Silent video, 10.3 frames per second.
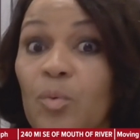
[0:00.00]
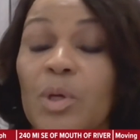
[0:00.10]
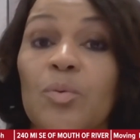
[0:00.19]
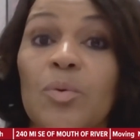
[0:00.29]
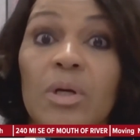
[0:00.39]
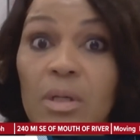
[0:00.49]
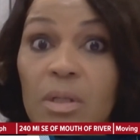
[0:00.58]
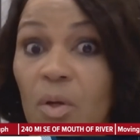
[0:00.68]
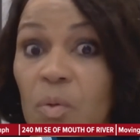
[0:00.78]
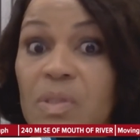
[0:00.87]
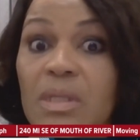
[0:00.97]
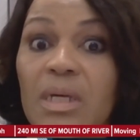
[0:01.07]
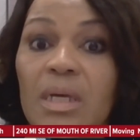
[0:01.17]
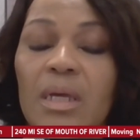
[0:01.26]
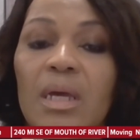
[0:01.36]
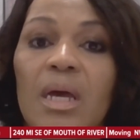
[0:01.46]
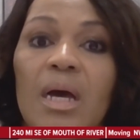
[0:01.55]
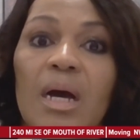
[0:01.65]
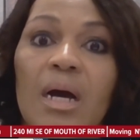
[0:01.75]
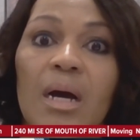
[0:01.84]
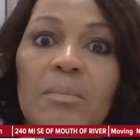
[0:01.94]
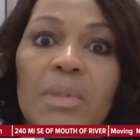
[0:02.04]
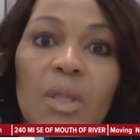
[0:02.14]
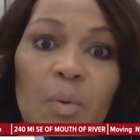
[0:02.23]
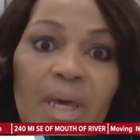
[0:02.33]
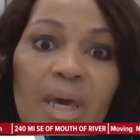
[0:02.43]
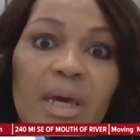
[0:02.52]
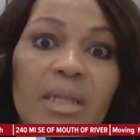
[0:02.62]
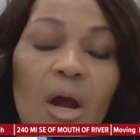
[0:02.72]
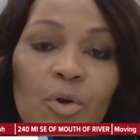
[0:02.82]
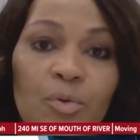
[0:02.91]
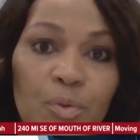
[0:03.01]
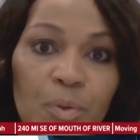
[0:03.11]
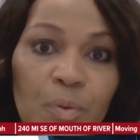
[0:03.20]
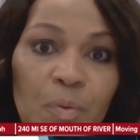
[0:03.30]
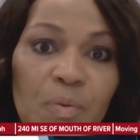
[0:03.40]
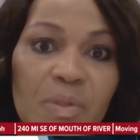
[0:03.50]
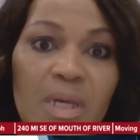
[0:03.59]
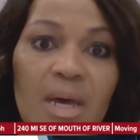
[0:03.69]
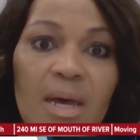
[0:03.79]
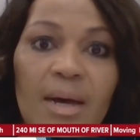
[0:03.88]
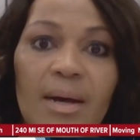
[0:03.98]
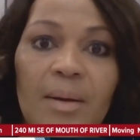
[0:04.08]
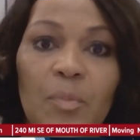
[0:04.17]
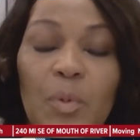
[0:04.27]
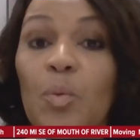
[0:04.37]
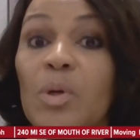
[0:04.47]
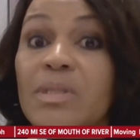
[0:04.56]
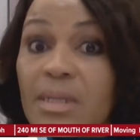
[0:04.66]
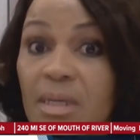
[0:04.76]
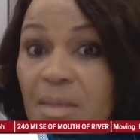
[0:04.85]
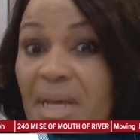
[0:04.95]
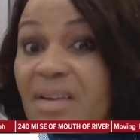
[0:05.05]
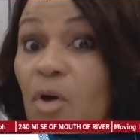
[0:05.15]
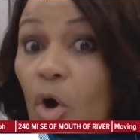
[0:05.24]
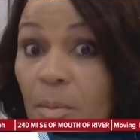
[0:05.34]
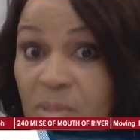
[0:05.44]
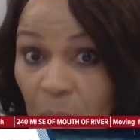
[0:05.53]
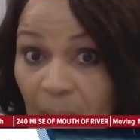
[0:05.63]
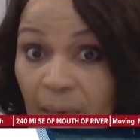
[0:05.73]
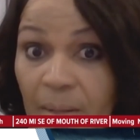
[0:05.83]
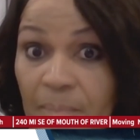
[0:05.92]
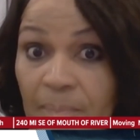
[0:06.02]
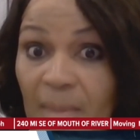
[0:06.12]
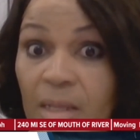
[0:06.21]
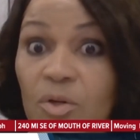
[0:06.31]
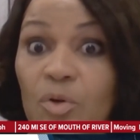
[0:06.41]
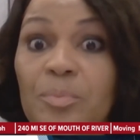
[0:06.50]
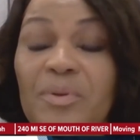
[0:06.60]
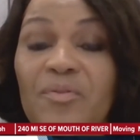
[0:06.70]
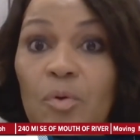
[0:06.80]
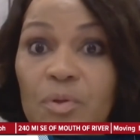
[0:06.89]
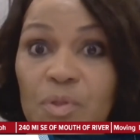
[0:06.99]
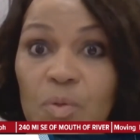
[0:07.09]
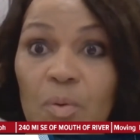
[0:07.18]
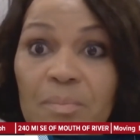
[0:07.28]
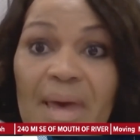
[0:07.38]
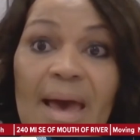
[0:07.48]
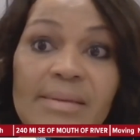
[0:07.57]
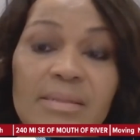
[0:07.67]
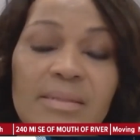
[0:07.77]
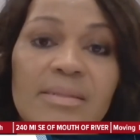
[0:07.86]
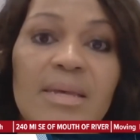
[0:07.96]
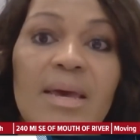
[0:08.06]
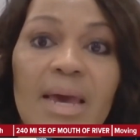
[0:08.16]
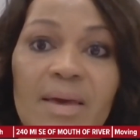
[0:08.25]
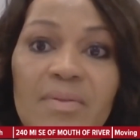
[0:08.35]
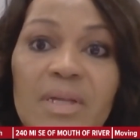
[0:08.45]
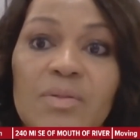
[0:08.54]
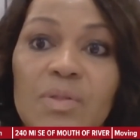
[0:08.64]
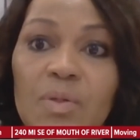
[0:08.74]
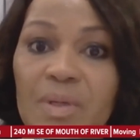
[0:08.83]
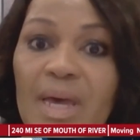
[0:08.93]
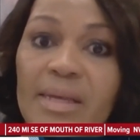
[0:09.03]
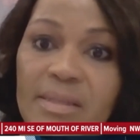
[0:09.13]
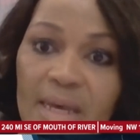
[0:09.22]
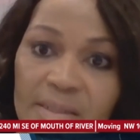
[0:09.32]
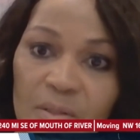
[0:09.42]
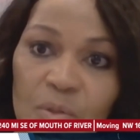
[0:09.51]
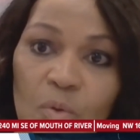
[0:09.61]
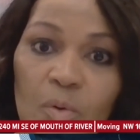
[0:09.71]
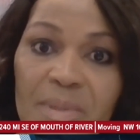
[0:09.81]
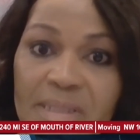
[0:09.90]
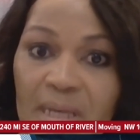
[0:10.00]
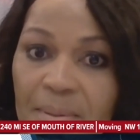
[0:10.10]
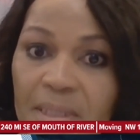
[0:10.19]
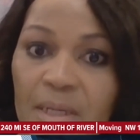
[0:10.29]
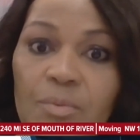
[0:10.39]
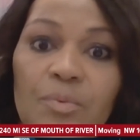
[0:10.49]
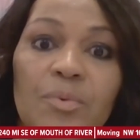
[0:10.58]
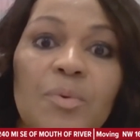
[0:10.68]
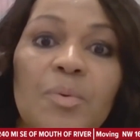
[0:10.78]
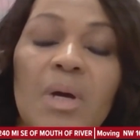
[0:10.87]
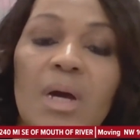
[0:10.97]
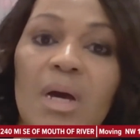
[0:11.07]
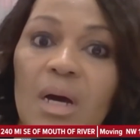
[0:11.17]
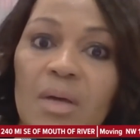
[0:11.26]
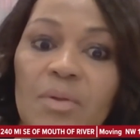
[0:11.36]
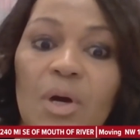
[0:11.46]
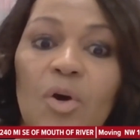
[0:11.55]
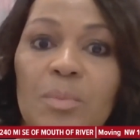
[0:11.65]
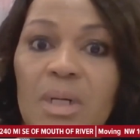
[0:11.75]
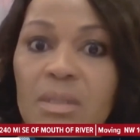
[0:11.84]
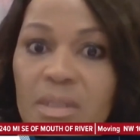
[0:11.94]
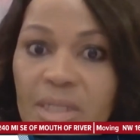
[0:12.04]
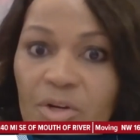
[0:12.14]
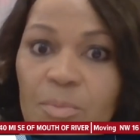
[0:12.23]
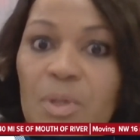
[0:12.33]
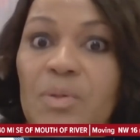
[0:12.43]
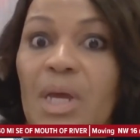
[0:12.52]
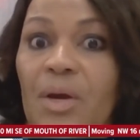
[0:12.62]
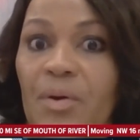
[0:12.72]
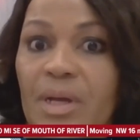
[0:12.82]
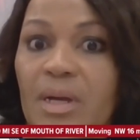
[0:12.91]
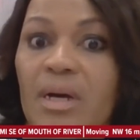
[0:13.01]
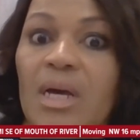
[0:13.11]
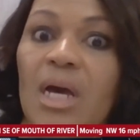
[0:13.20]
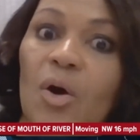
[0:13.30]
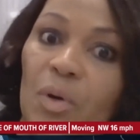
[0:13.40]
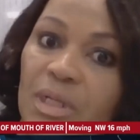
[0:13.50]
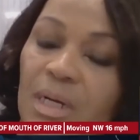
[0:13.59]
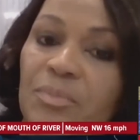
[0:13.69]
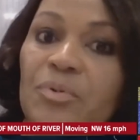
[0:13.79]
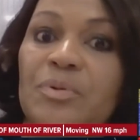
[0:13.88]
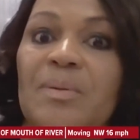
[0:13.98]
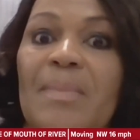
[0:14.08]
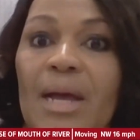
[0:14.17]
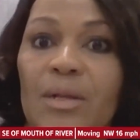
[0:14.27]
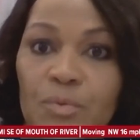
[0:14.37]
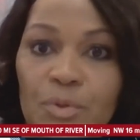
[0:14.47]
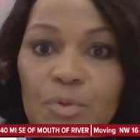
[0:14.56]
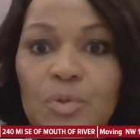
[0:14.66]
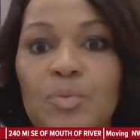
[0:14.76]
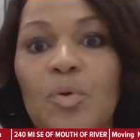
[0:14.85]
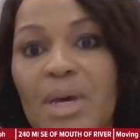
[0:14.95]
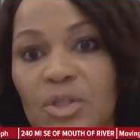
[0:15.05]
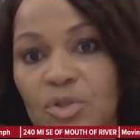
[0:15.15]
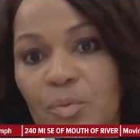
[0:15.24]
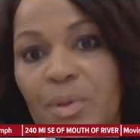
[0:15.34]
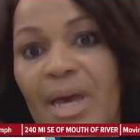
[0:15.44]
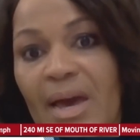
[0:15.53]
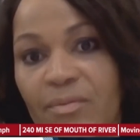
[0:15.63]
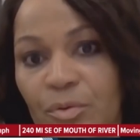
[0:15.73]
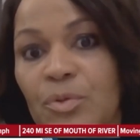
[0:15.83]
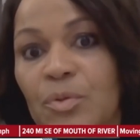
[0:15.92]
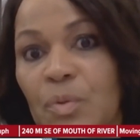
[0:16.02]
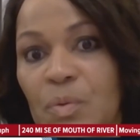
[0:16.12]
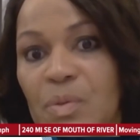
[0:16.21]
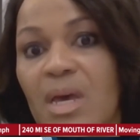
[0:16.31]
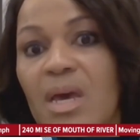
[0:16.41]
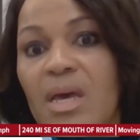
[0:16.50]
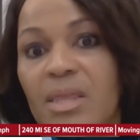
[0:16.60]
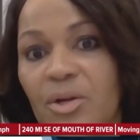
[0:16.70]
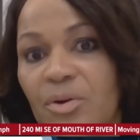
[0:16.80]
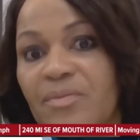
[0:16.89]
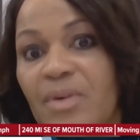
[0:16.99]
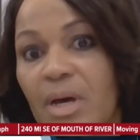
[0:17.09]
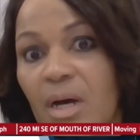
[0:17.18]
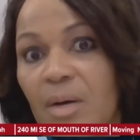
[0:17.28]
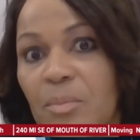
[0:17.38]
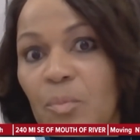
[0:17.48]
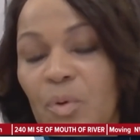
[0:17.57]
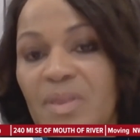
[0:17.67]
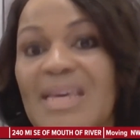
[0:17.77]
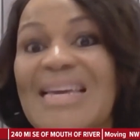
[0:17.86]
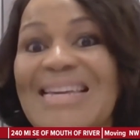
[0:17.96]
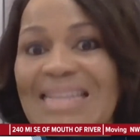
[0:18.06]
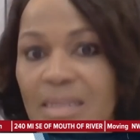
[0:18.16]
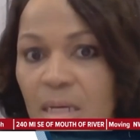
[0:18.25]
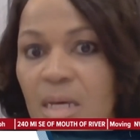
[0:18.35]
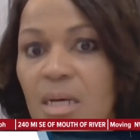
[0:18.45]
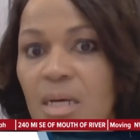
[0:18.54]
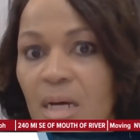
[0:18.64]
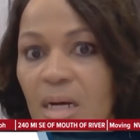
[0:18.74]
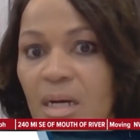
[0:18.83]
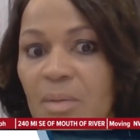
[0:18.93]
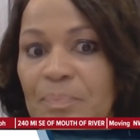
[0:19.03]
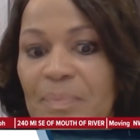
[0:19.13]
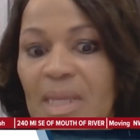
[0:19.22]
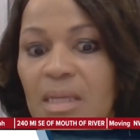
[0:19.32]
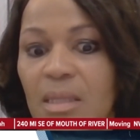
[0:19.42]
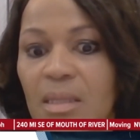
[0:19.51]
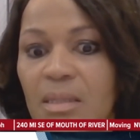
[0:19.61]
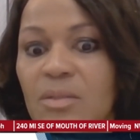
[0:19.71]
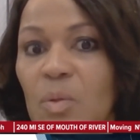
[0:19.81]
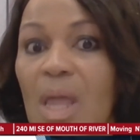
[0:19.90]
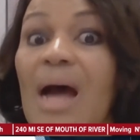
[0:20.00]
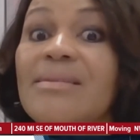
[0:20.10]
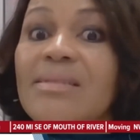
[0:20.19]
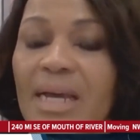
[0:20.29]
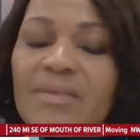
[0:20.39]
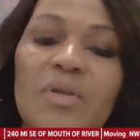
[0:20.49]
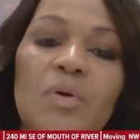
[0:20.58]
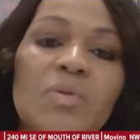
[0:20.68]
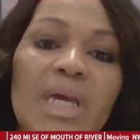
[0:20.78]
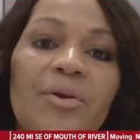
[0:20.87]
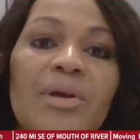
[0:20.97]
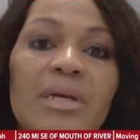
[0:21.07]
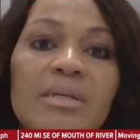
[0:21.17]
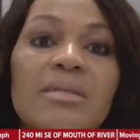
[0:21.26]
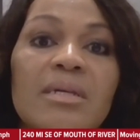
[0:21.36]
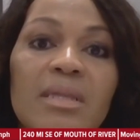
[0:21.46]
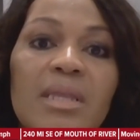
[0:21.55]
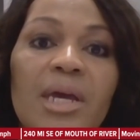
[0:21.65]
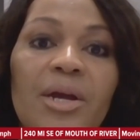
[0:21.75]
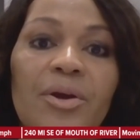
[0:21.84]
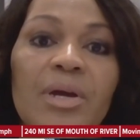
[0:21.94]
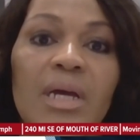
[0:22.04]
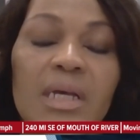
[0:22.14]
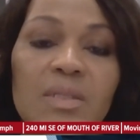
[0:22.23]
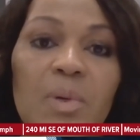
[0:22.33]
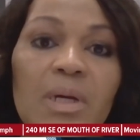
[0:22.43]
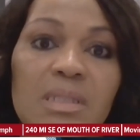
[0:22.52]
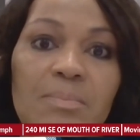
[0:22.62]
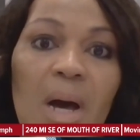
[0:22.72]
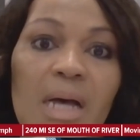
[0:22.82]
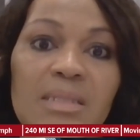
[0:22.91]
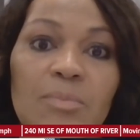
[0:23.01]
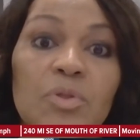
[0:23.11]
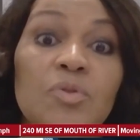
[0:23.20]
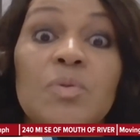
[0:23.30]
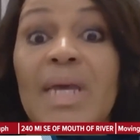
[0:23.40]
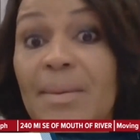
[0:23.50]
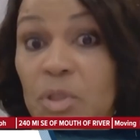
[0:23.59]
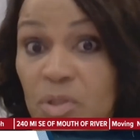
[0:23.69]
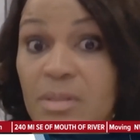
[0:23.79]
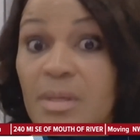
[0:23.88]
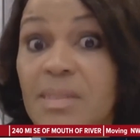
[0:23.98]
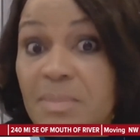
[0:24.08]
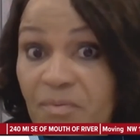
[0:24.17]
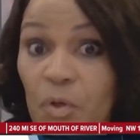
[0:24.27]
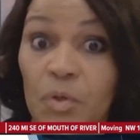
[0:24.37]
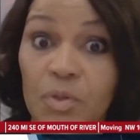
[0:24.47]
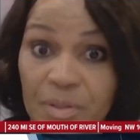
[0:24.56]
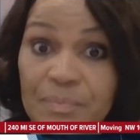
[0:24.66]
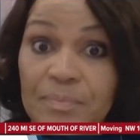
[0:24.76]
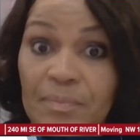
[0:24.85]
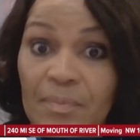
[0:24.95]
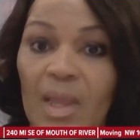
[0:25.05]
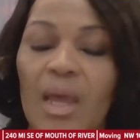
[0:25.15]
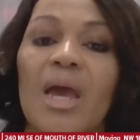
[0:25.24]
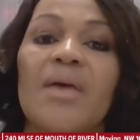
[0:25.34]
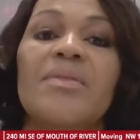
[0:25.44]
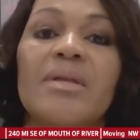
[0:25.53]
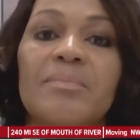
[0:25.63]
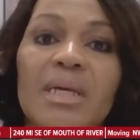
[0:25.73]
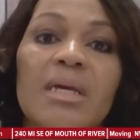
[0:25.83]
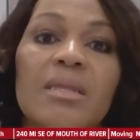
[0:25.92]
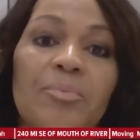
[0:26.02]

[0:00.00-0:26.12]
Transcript: we will closely locate our crews. We want to get them out of harm's way, you know, before the storm passes. And then, so yes, as the storm is coming in through the Houma, the Terrebonne area, on up through the Baton Rouge, we'll make sure we have crews that are within, you know, line sight of those areas to get there as quick as possible to do damage assessment first, and then begin the